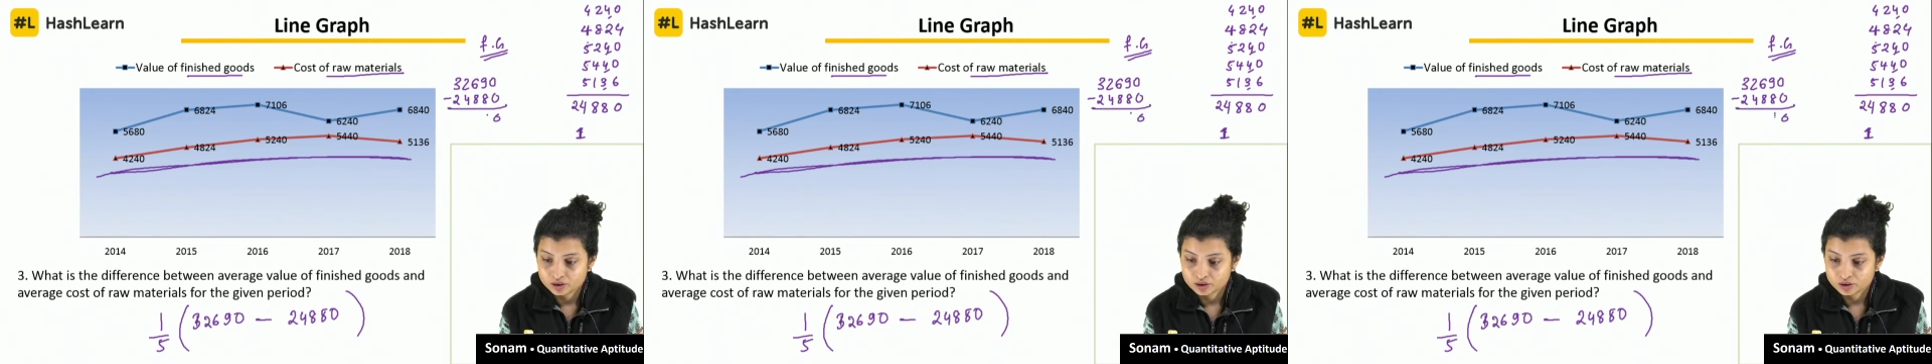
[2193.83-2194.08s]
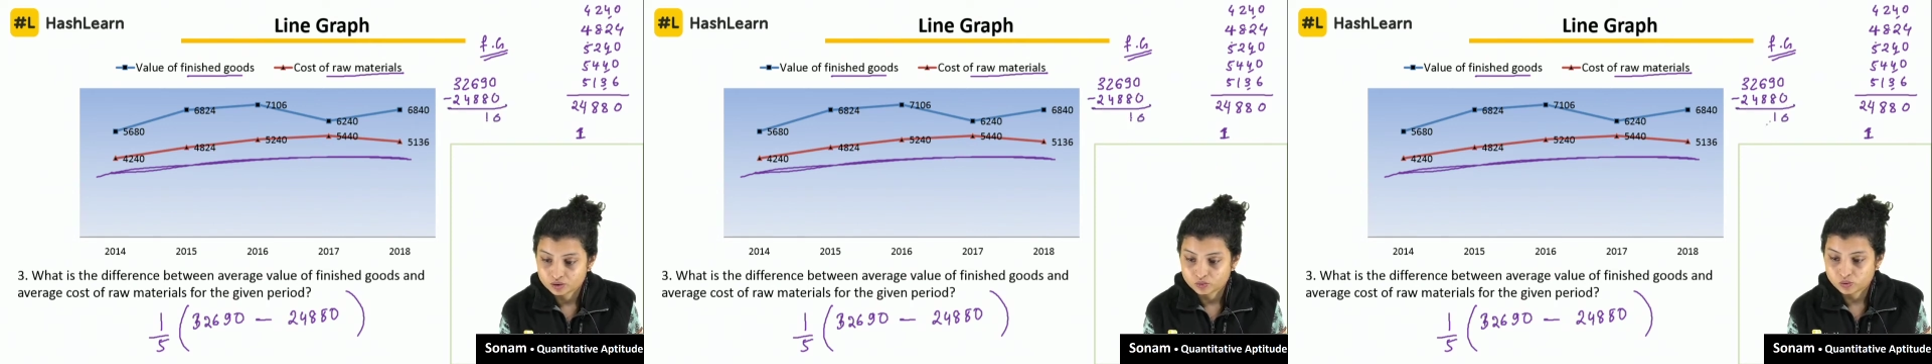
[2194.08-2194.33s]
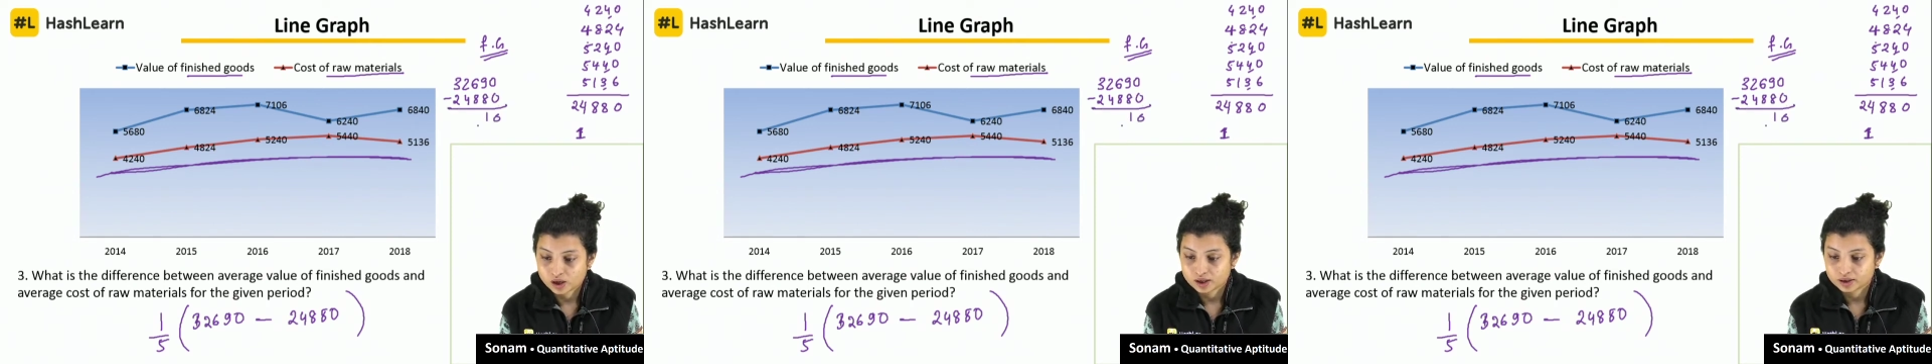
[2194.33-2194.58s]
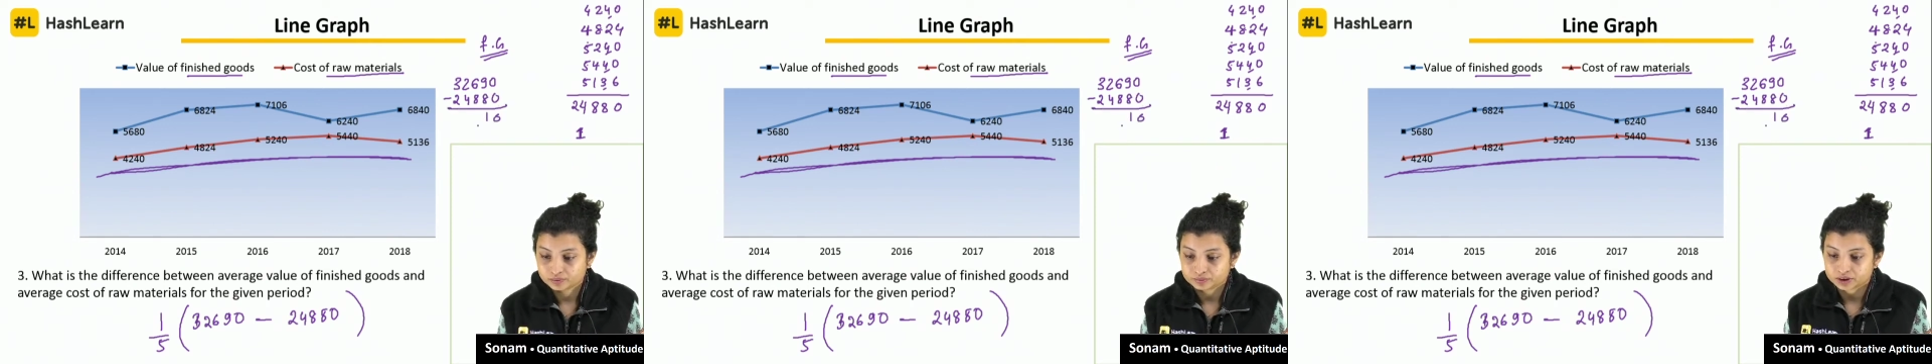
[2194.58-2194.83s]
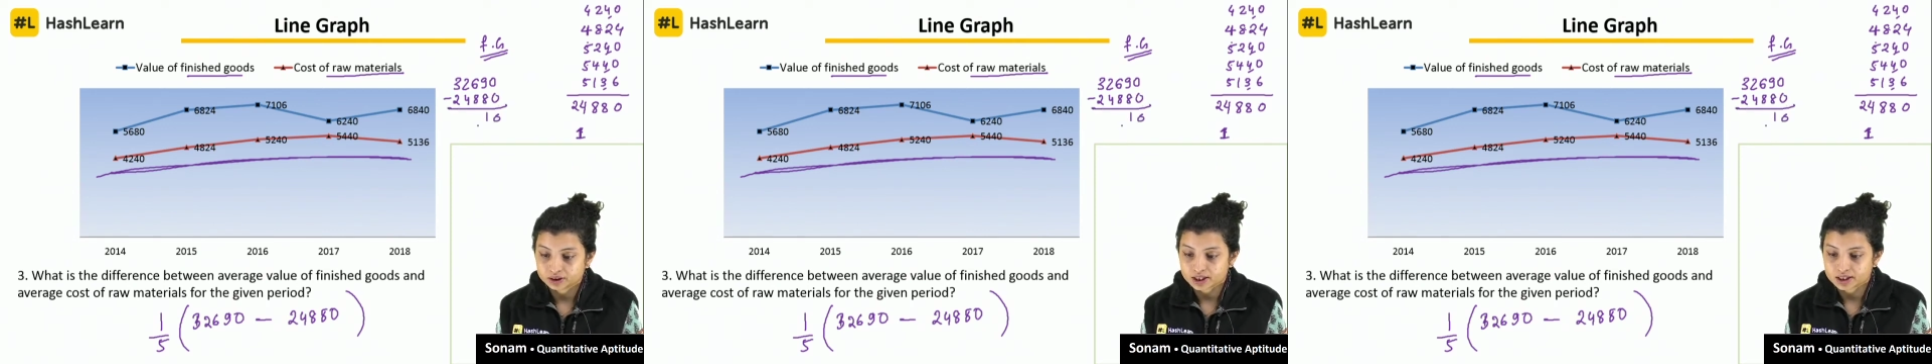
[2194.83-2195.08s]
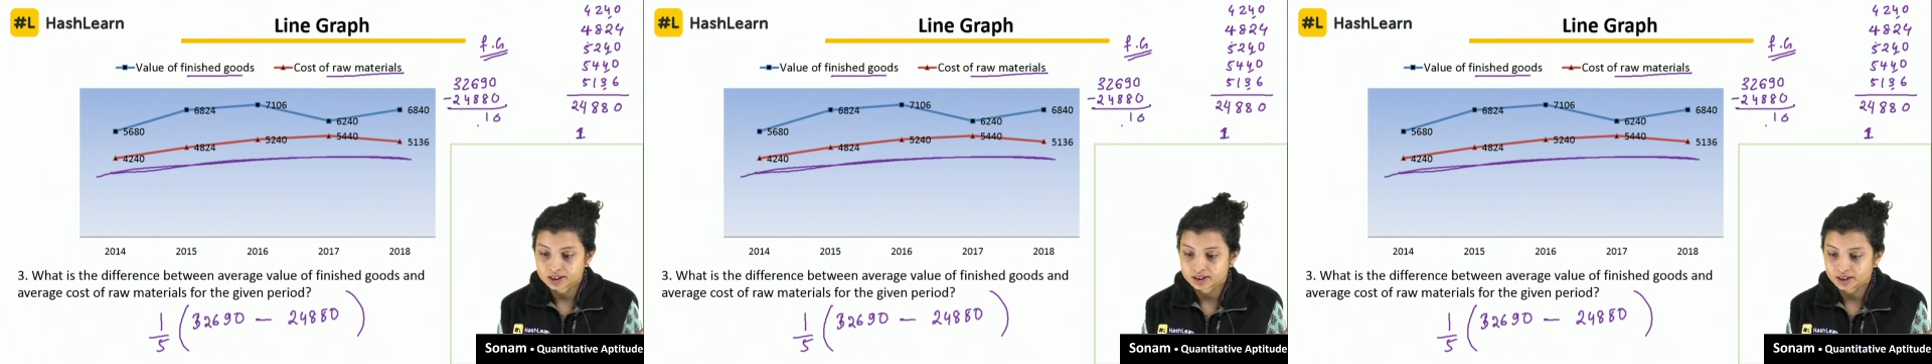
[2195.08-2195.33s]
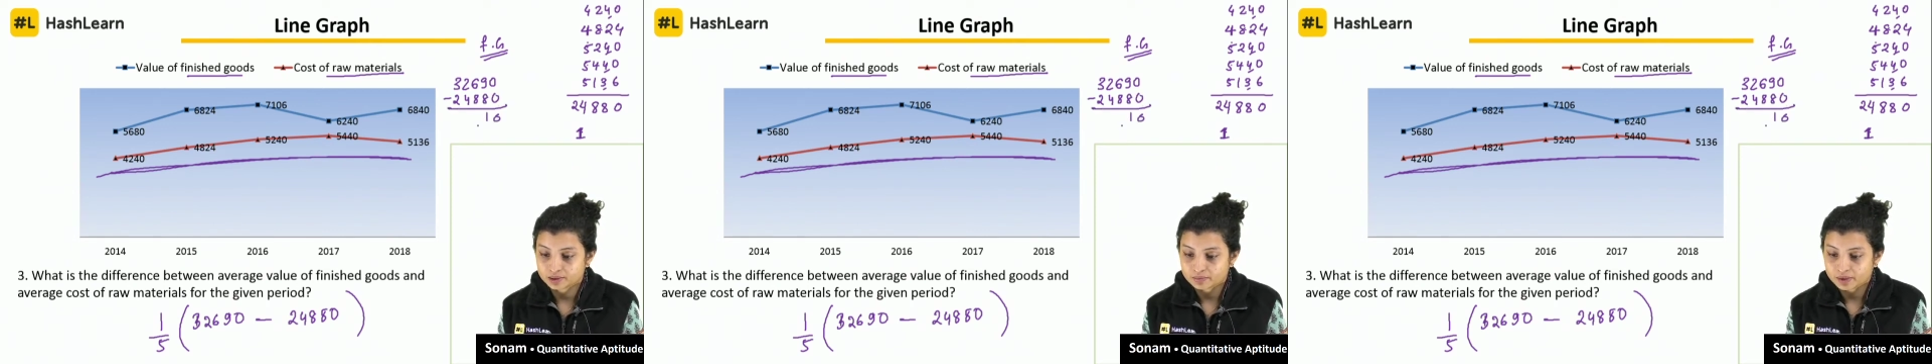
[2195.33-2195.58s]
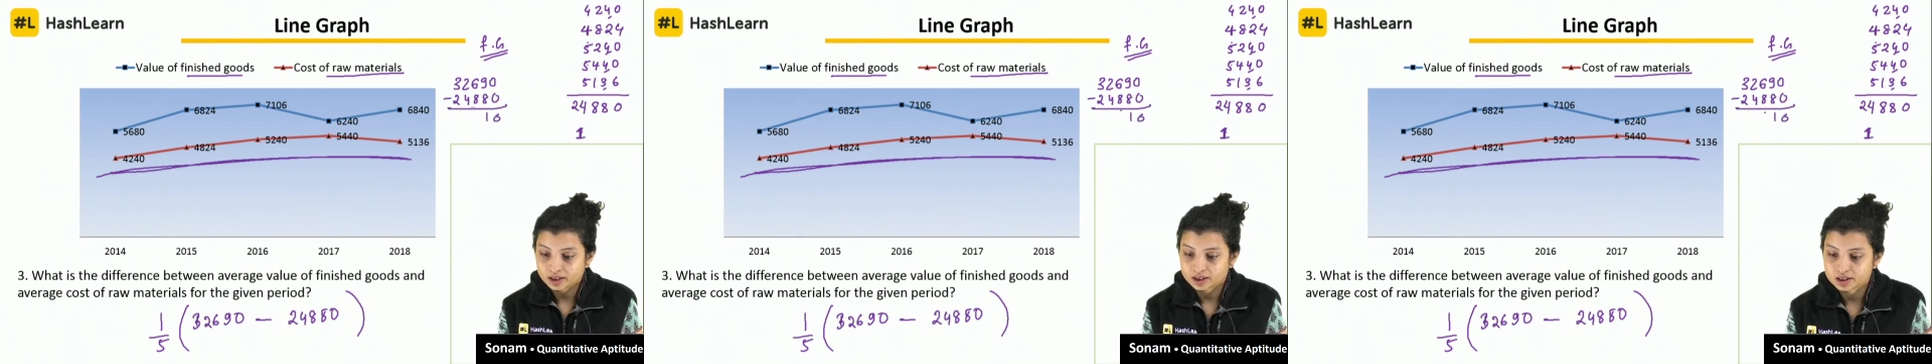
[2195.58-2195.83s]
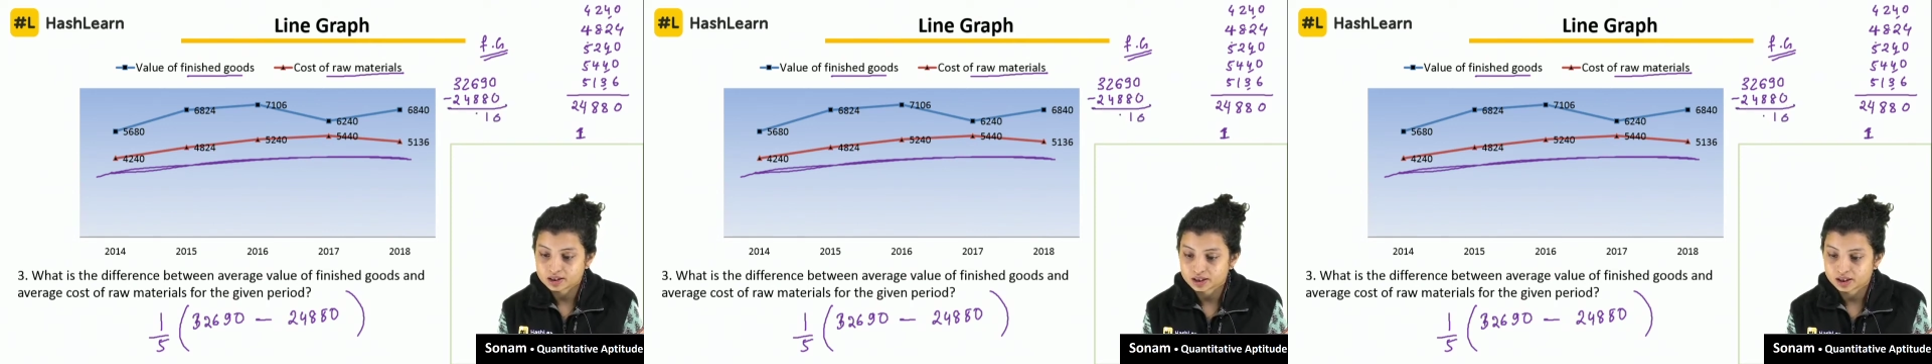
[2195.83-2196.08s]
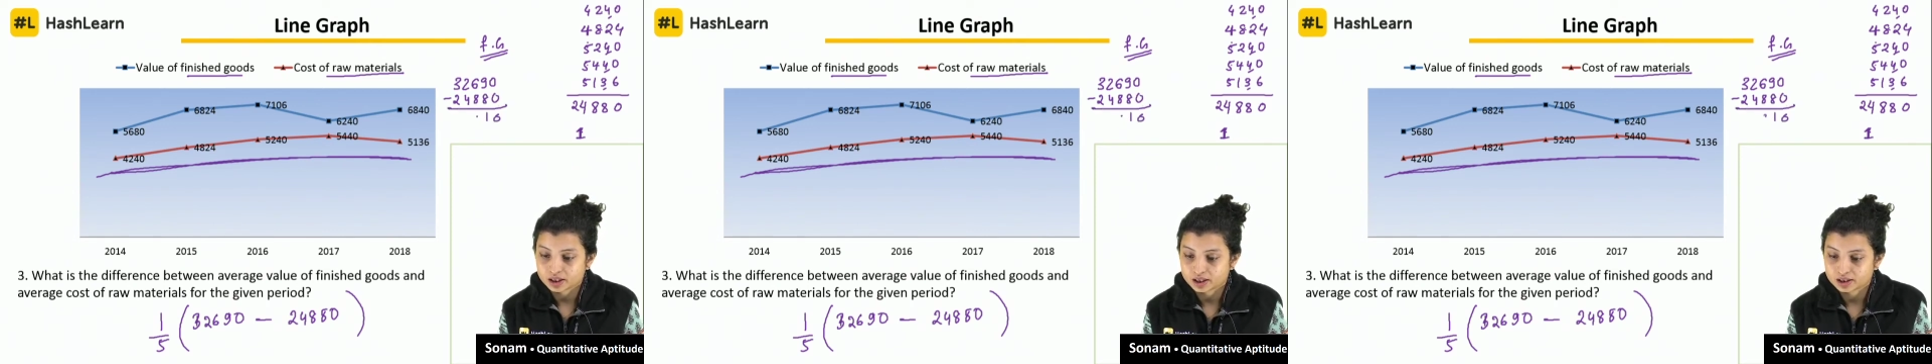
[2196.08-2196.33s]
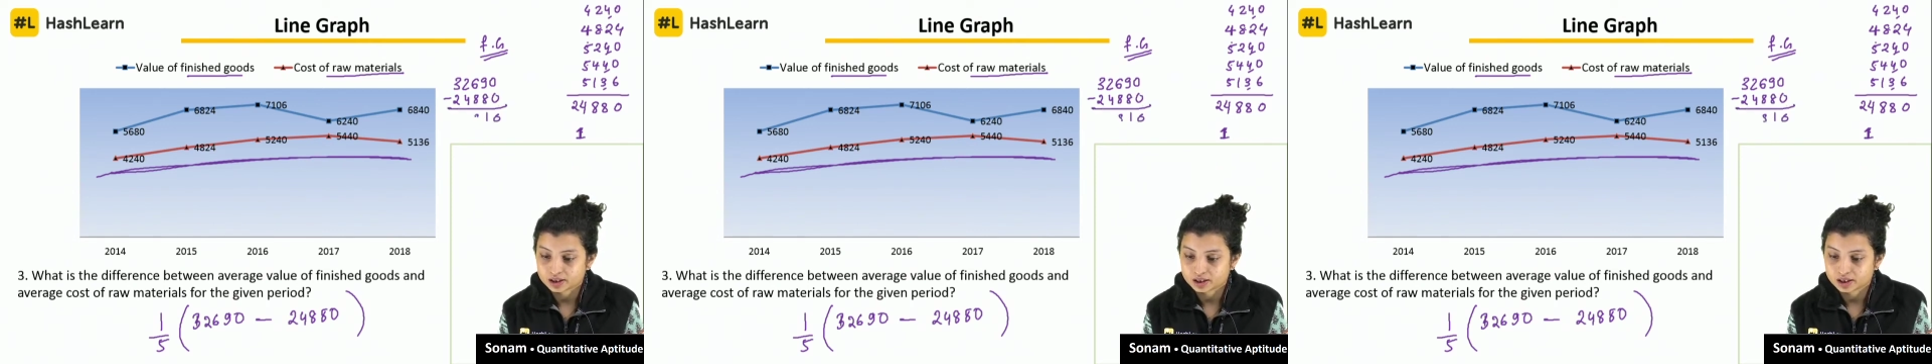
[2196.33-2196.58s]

So 116 minus 8,